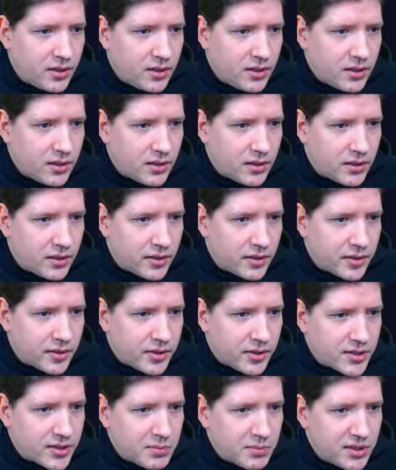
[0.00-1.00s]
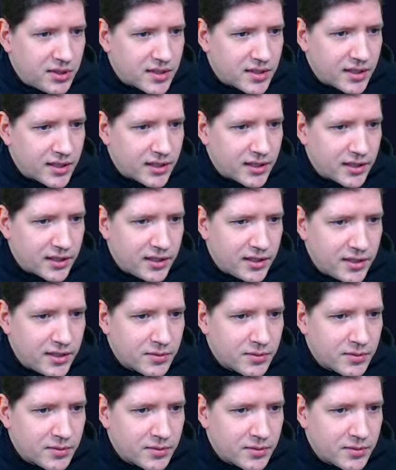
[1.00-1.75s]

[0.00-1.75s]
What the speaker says: This means that at least